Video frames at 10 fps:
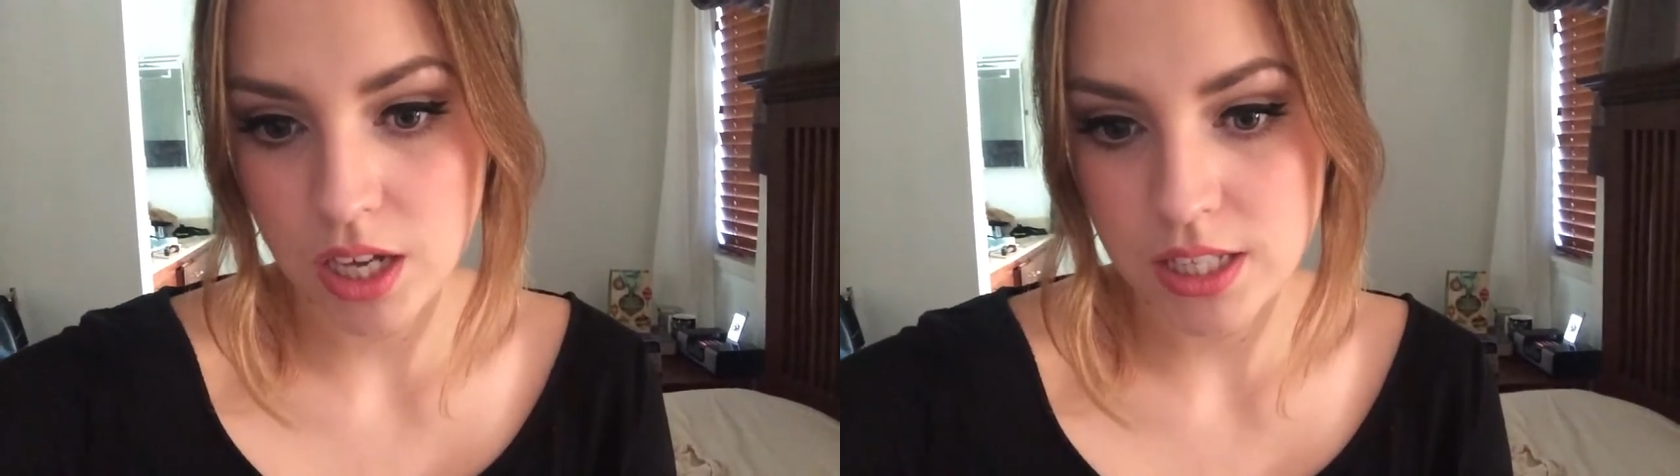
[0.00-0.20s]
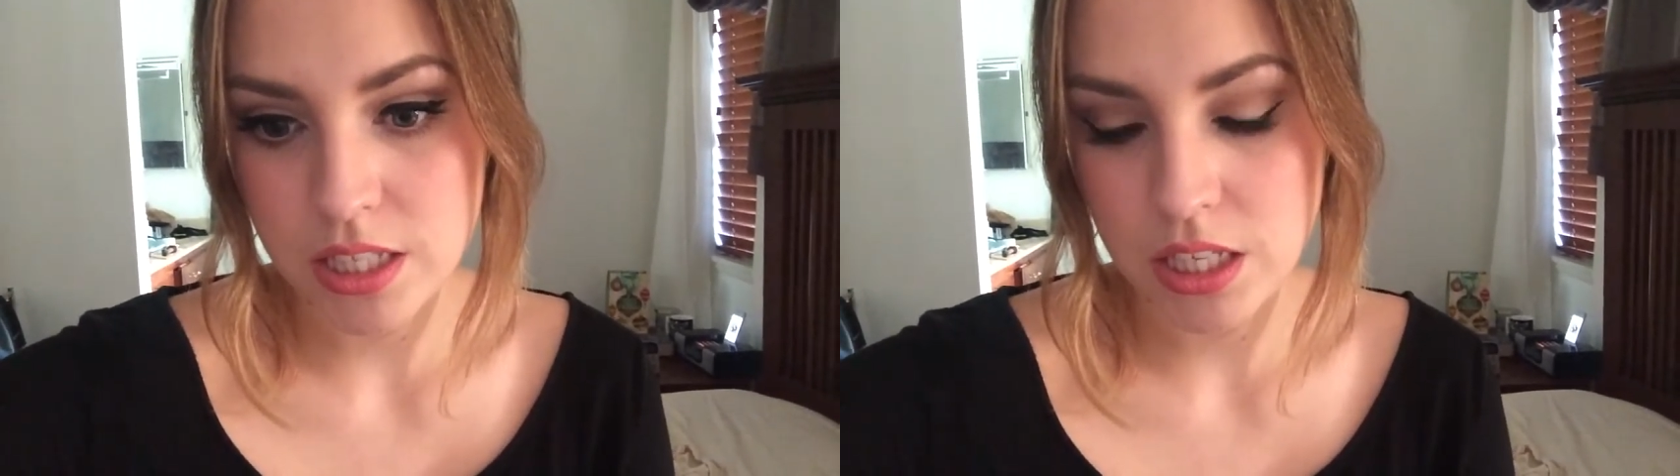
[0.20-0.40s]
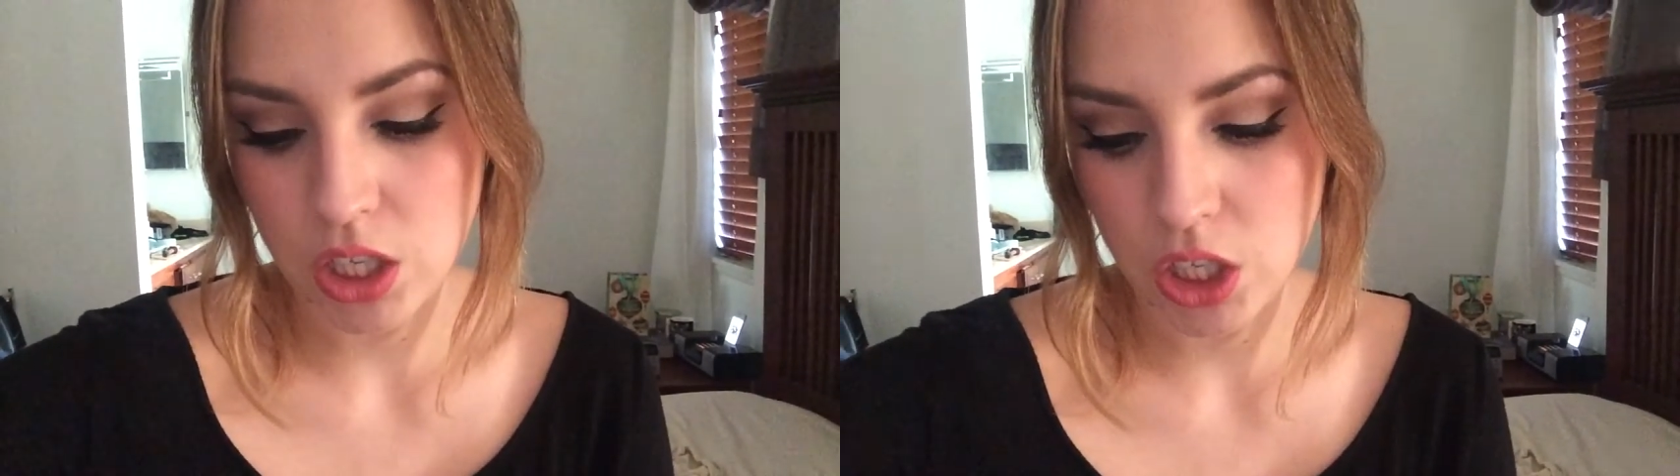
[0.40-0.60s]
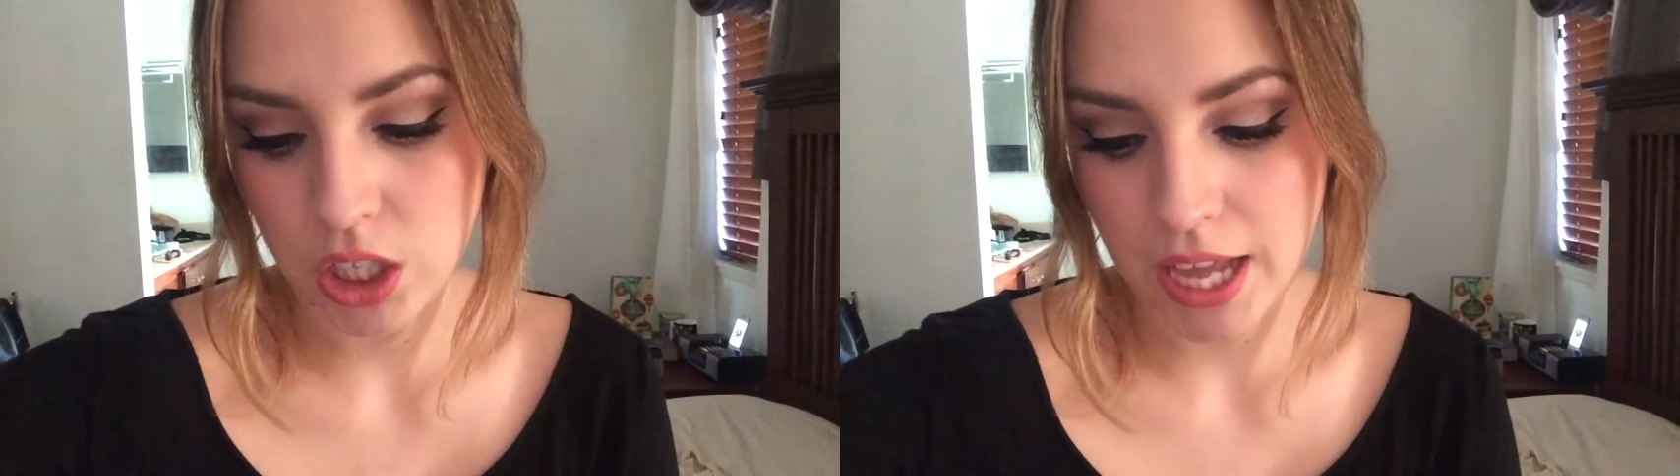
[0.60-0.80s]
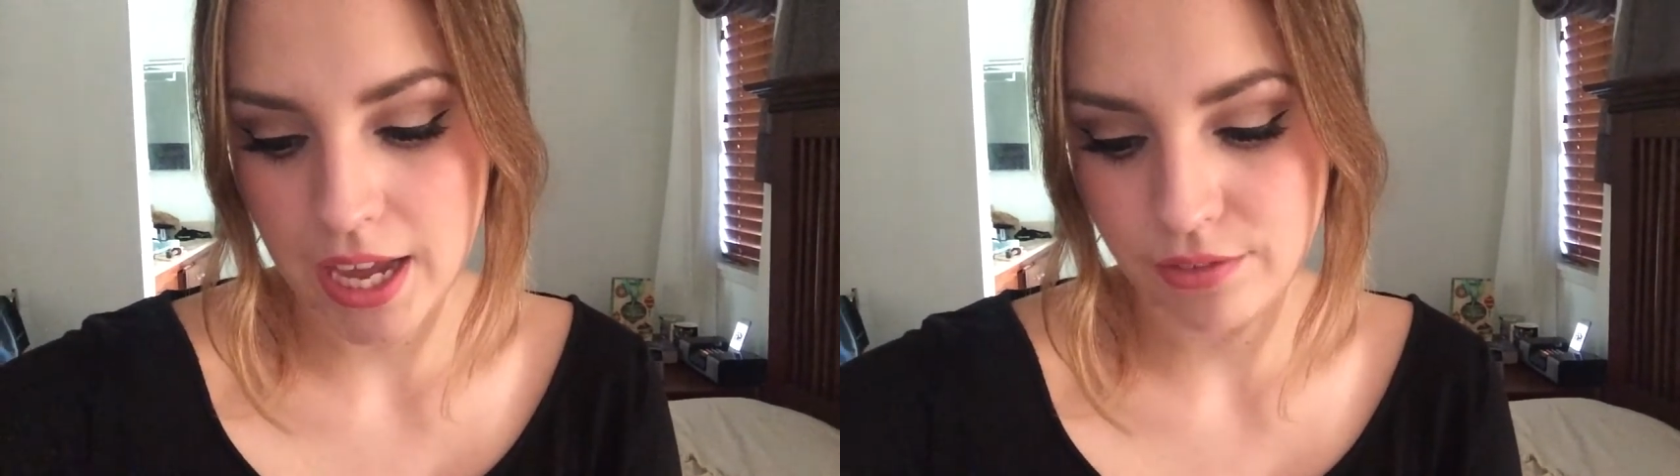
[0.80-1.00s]
until
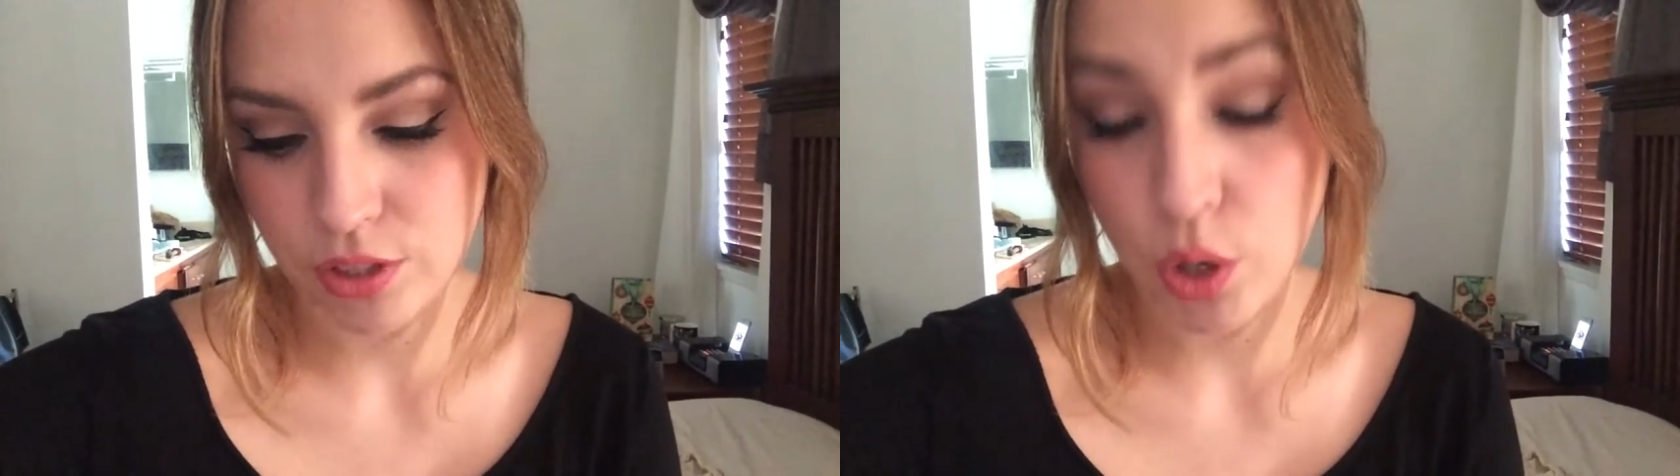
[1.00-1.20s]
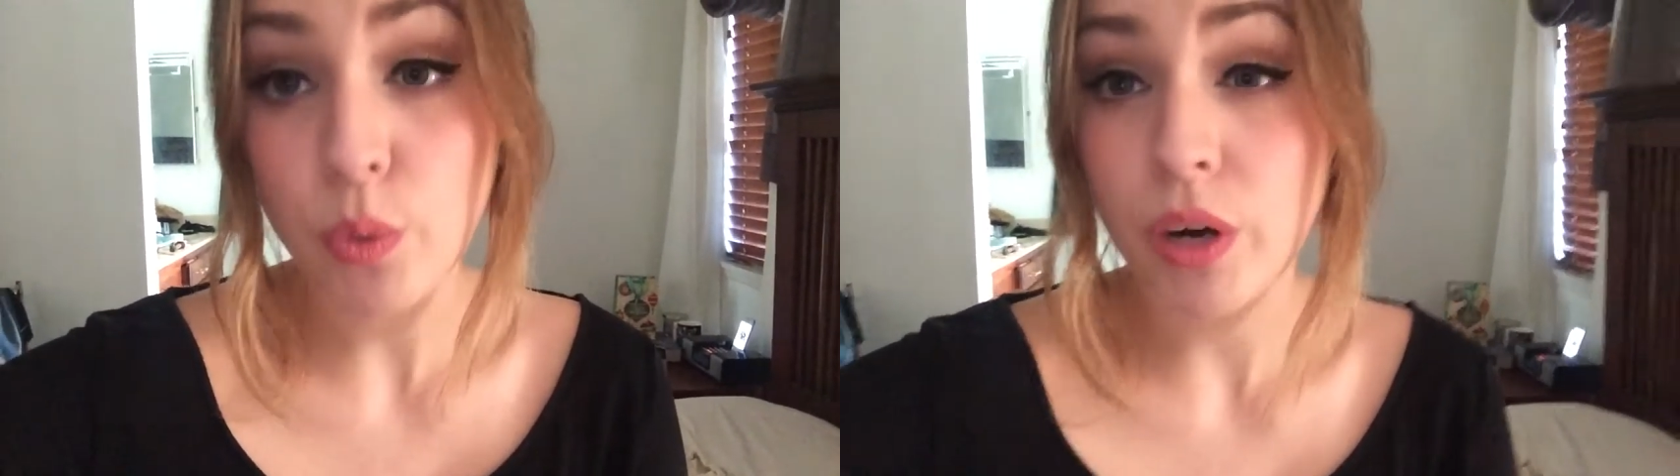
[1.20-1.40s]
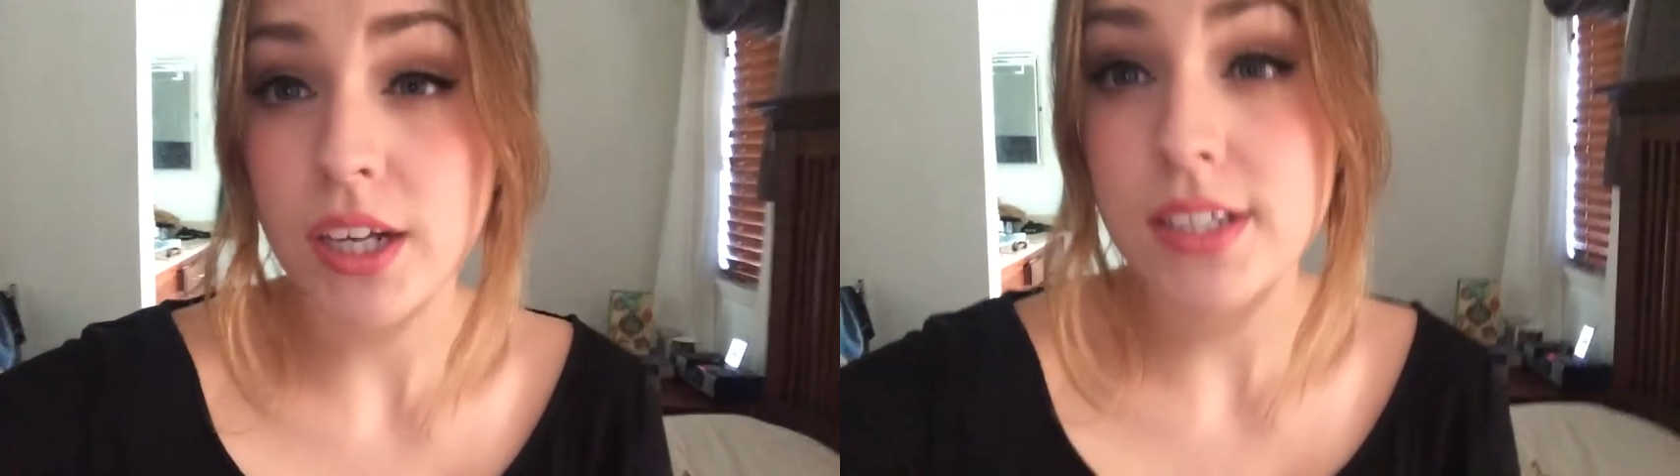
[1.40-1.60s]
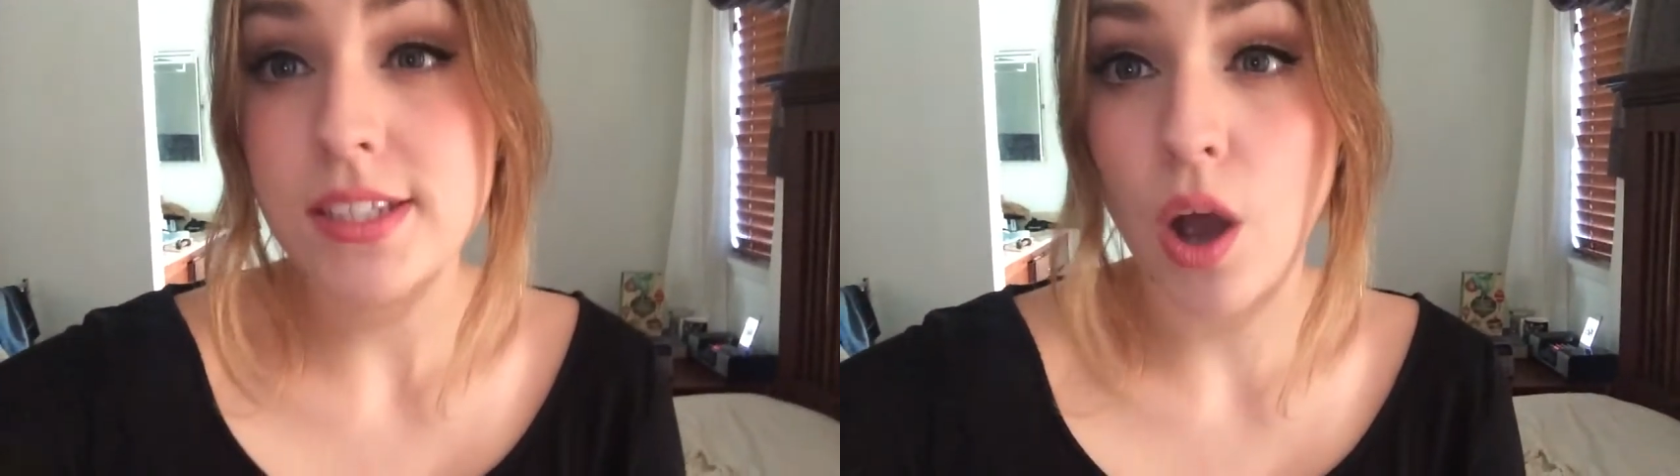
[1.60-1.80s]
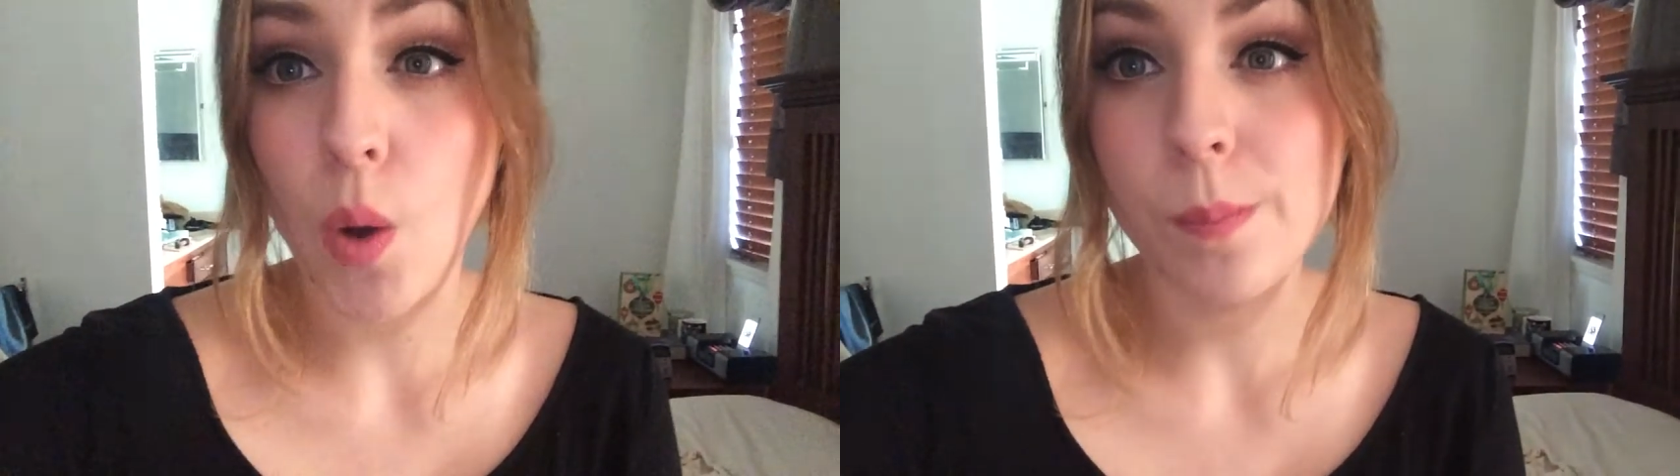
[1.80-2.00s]
I have to go to work.
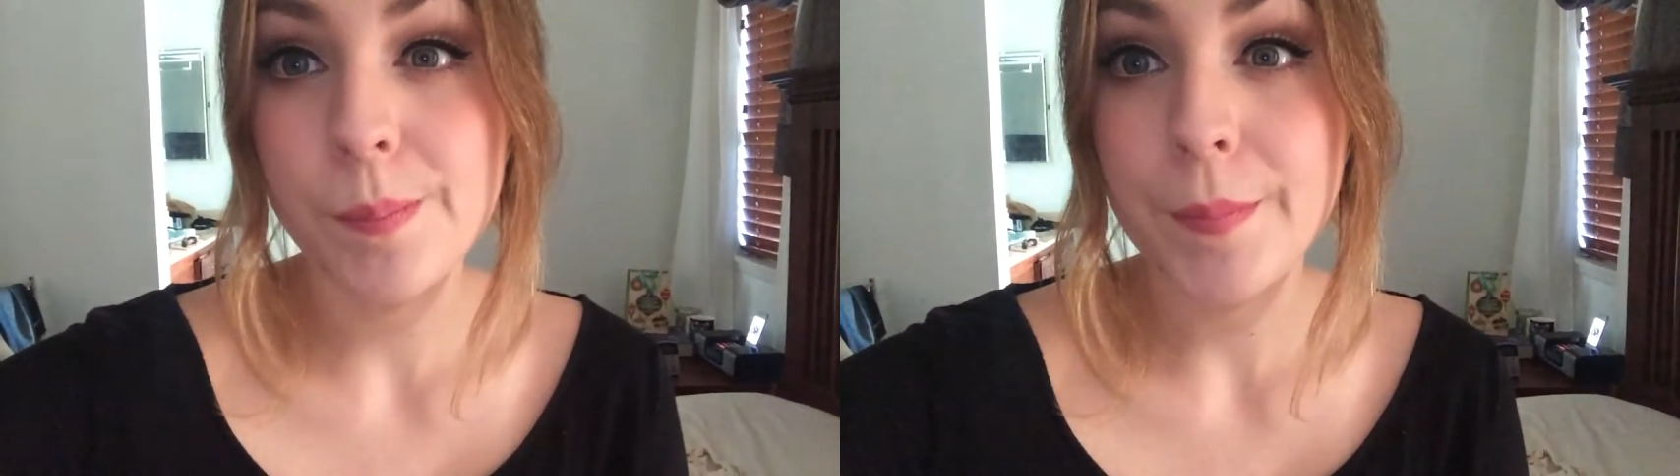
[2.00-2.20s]
So